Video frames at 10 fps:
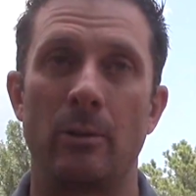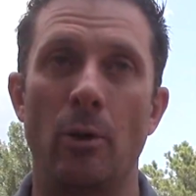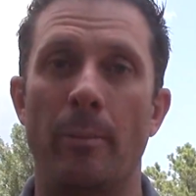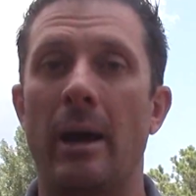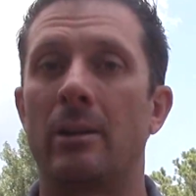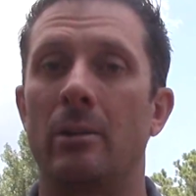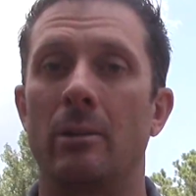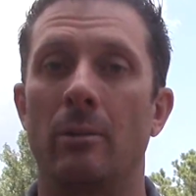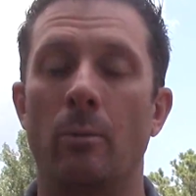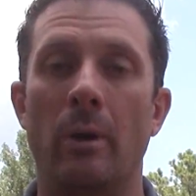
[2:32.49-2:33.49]
no
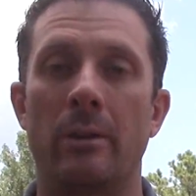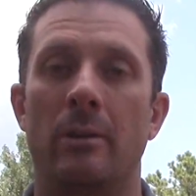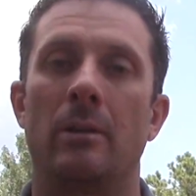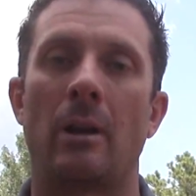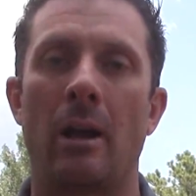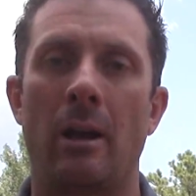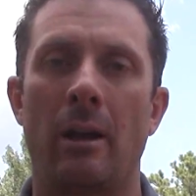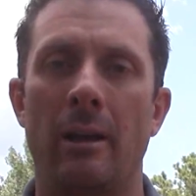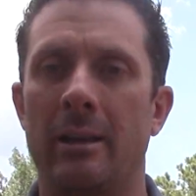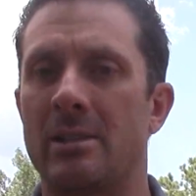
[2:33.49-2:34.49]
matter whether
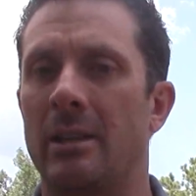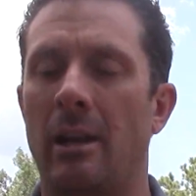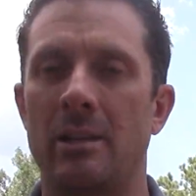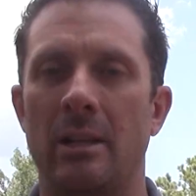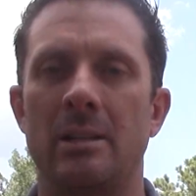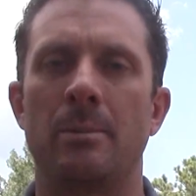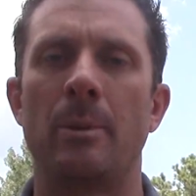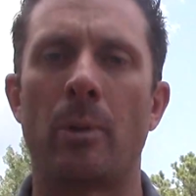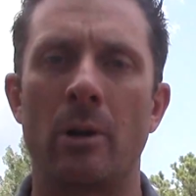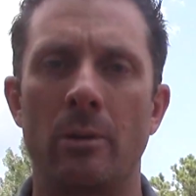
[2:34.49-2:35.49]
it's an
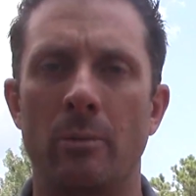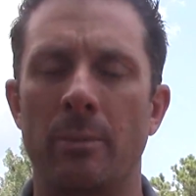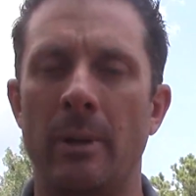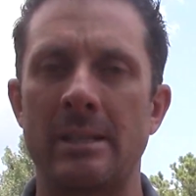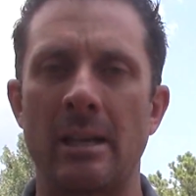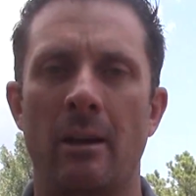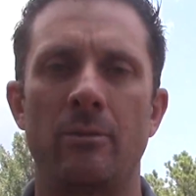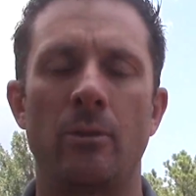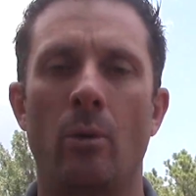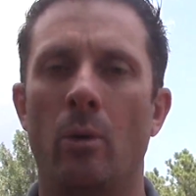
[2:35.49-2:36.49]
intimate partner with
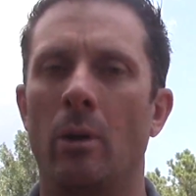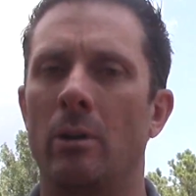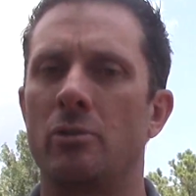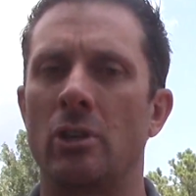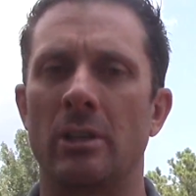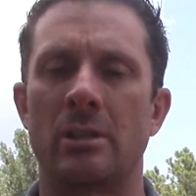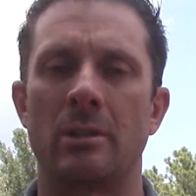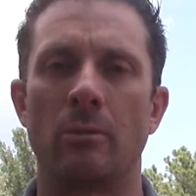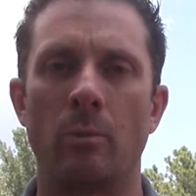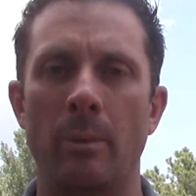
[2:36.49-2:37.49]
myself or
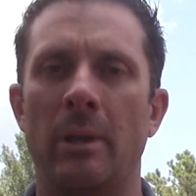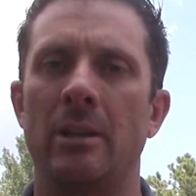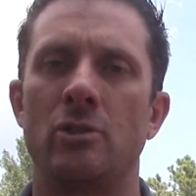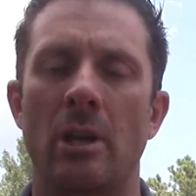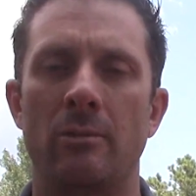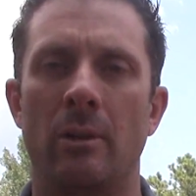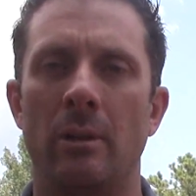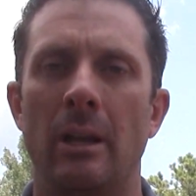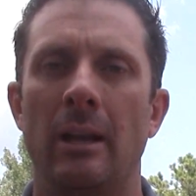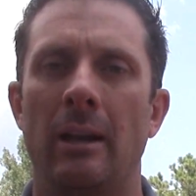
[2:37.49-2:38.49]
just women in
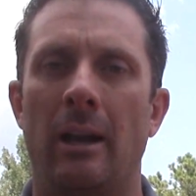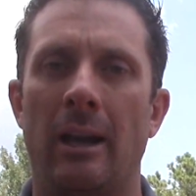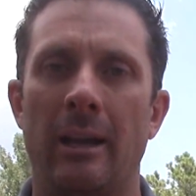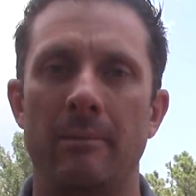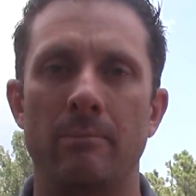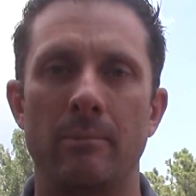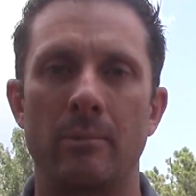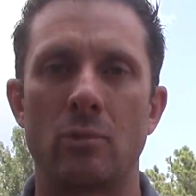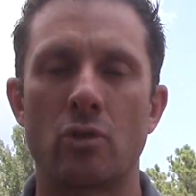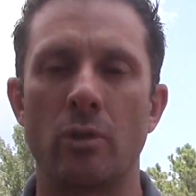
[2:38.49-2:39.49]
general, I
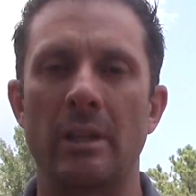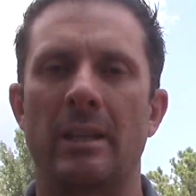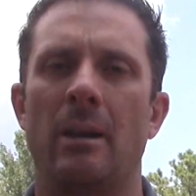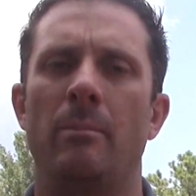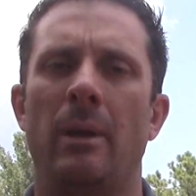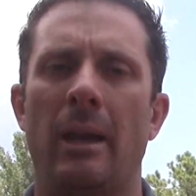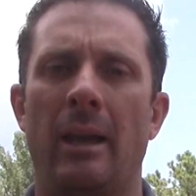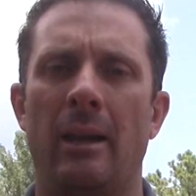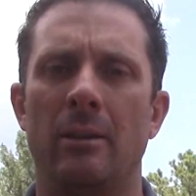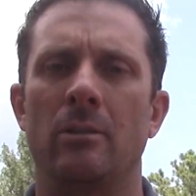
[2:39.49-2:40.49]
treat them
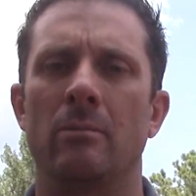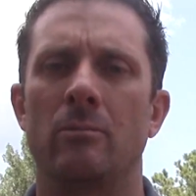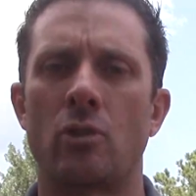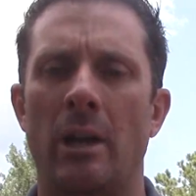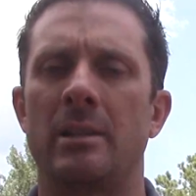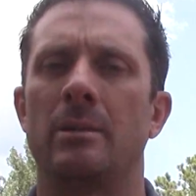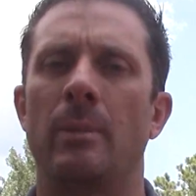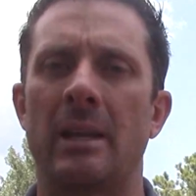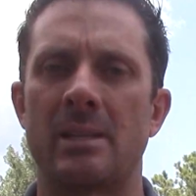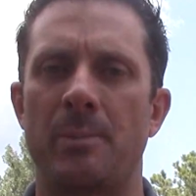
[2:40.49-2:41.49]
and try to
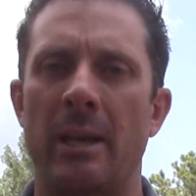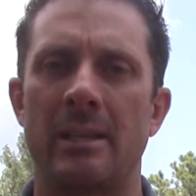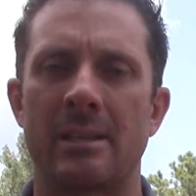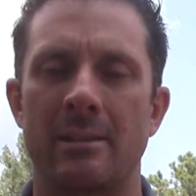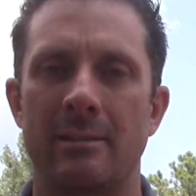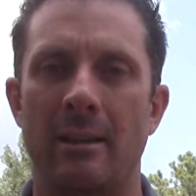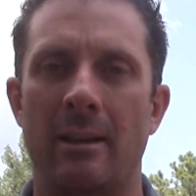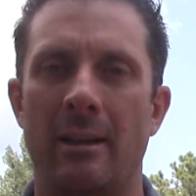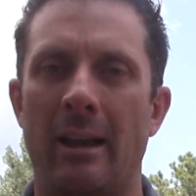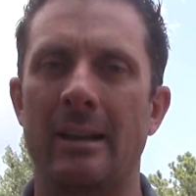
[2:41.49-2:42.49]
make space,
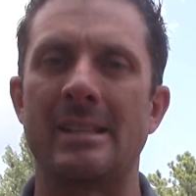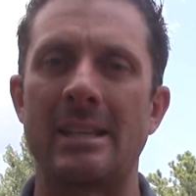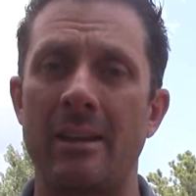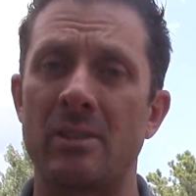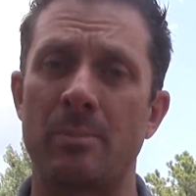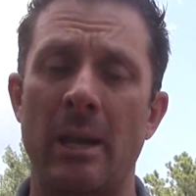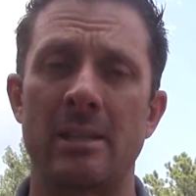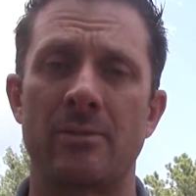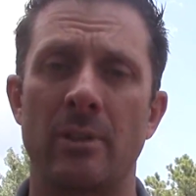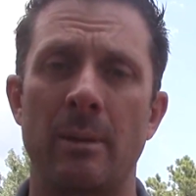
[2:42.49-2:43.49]
a safe
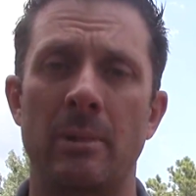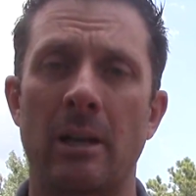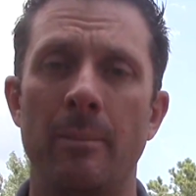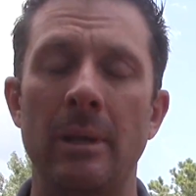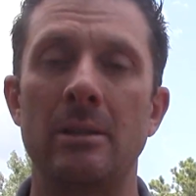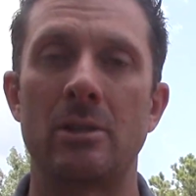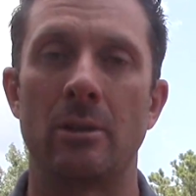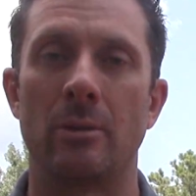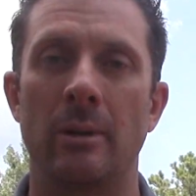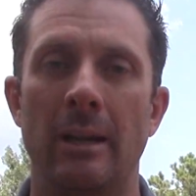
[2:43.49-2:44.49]
space for them to come
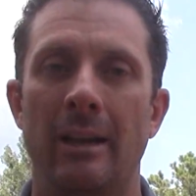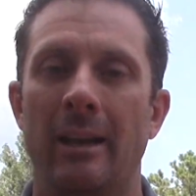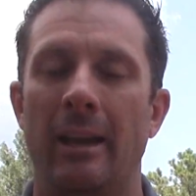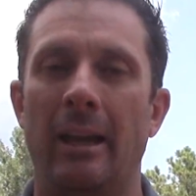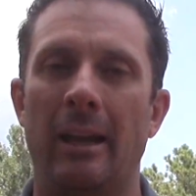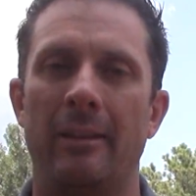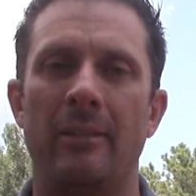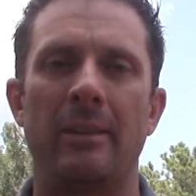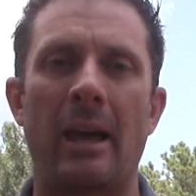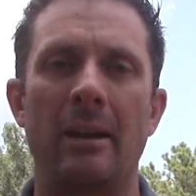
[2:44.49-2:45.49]
into,
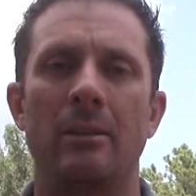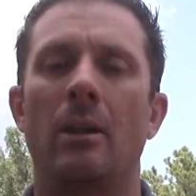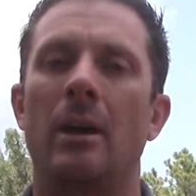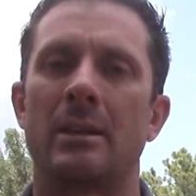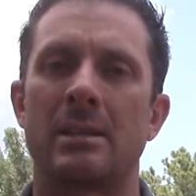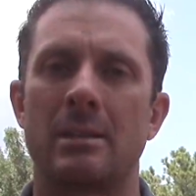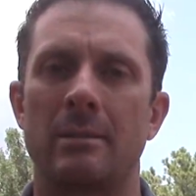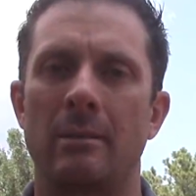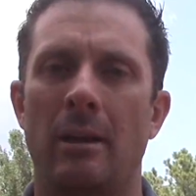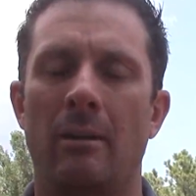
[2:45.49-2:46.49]
and that unlocks
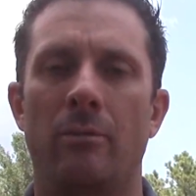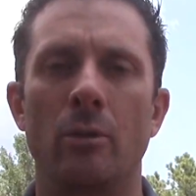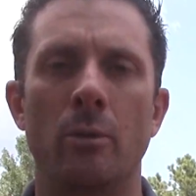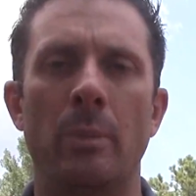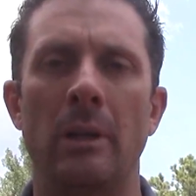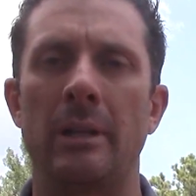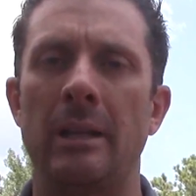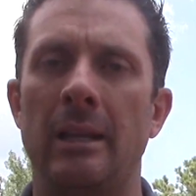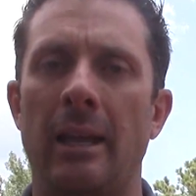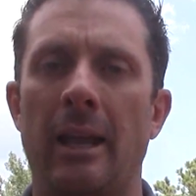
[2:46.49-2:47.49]

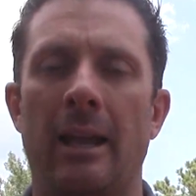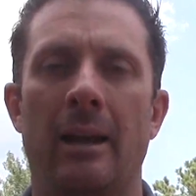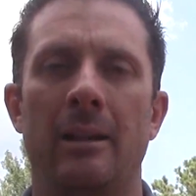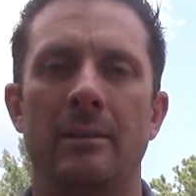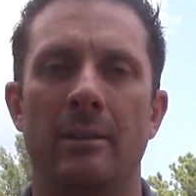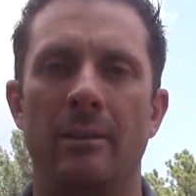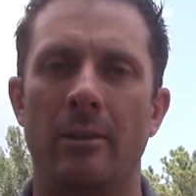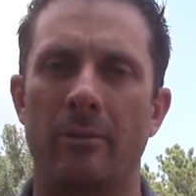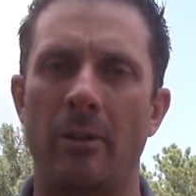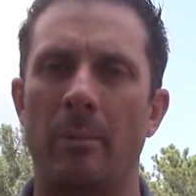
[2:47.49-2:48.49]
vulnerability and
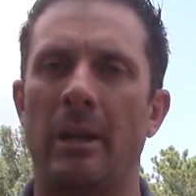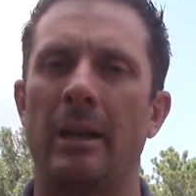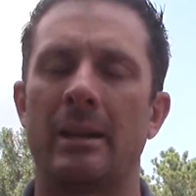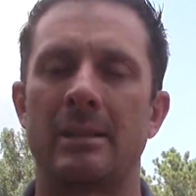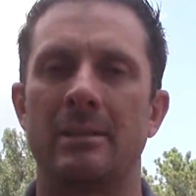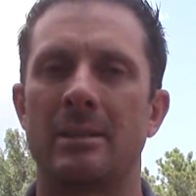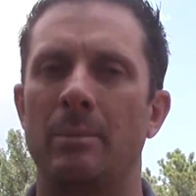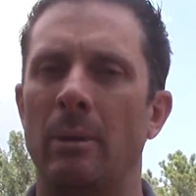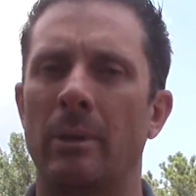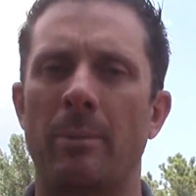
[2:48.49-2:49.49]
their feminine essence to
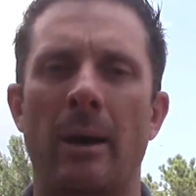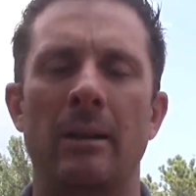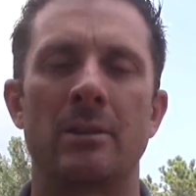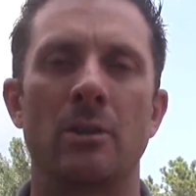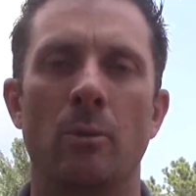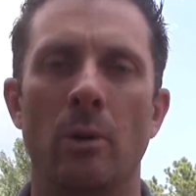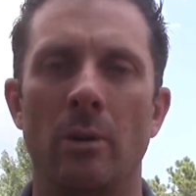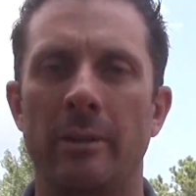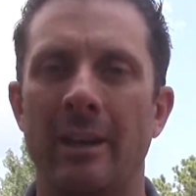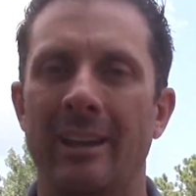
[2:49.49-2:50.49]
be able to come out into the
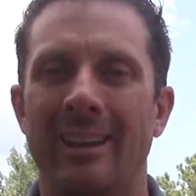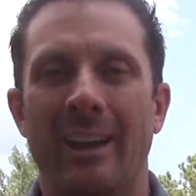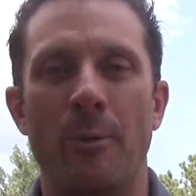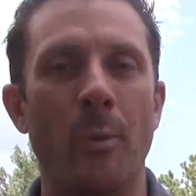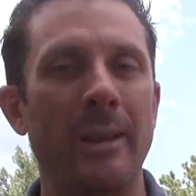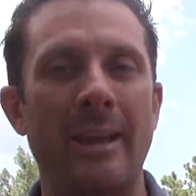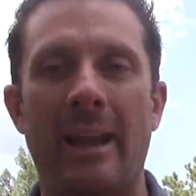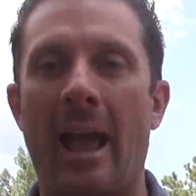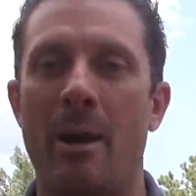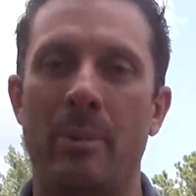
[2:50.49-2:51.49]
world. And when
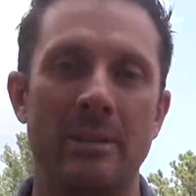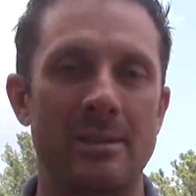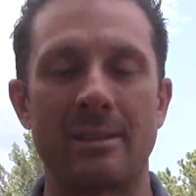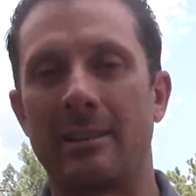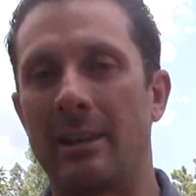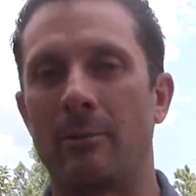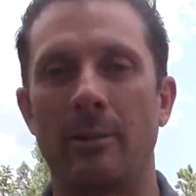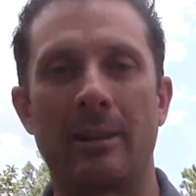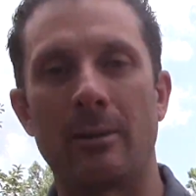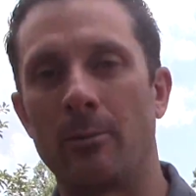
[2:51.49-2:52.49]
that happens,
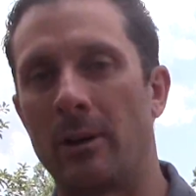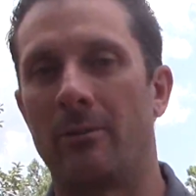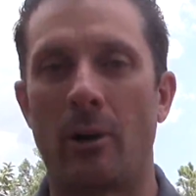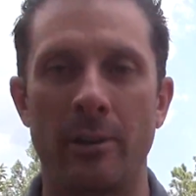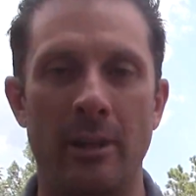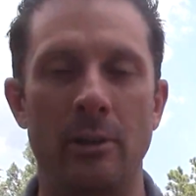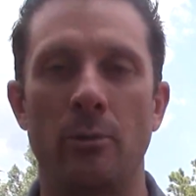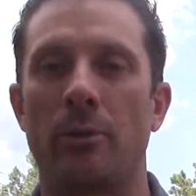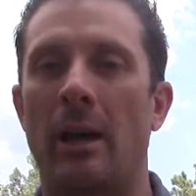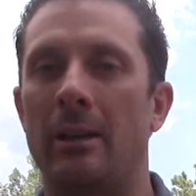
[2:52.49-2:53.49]
get rid of all the new
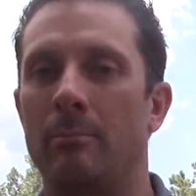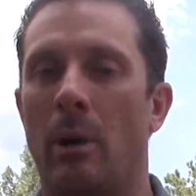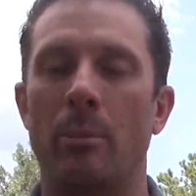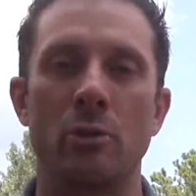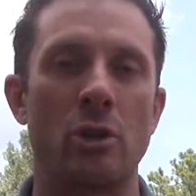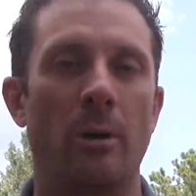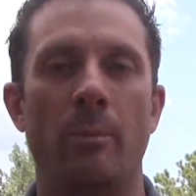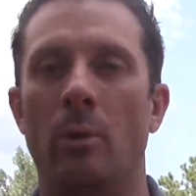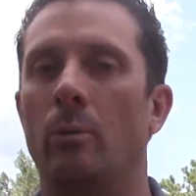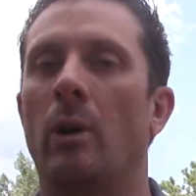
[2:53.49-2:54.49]
thought, mumbo
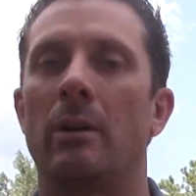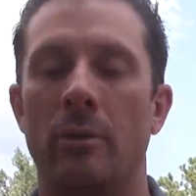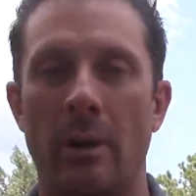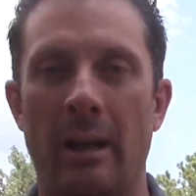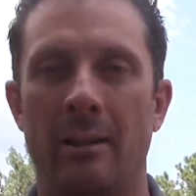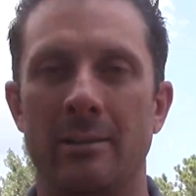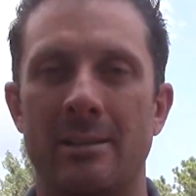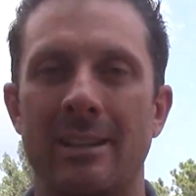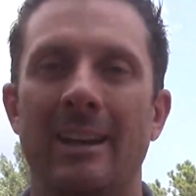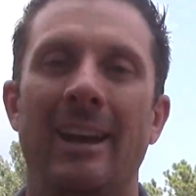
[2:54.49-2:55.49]
jumbo, and whatever
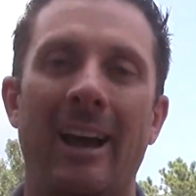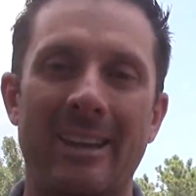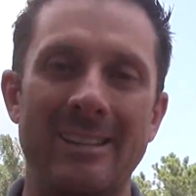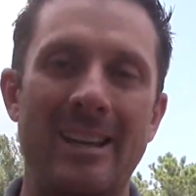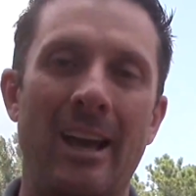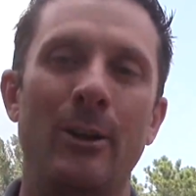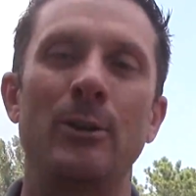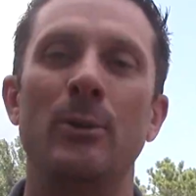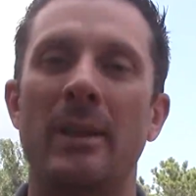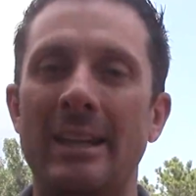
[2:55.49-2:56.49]
else. I can tell
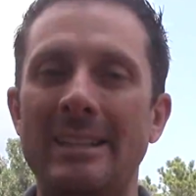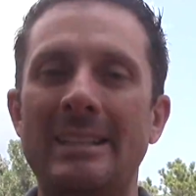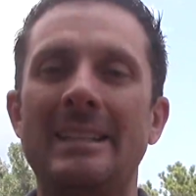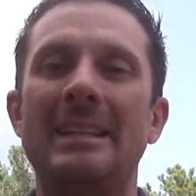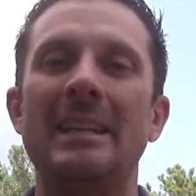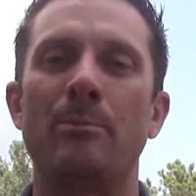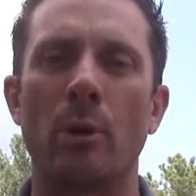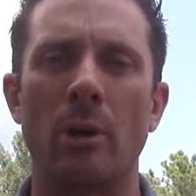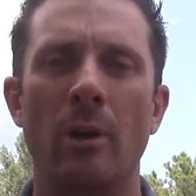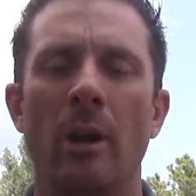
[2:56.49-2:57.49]
you that
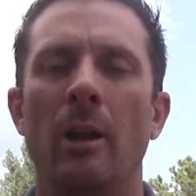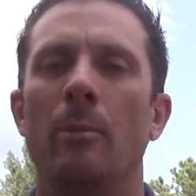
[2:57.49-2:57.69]
the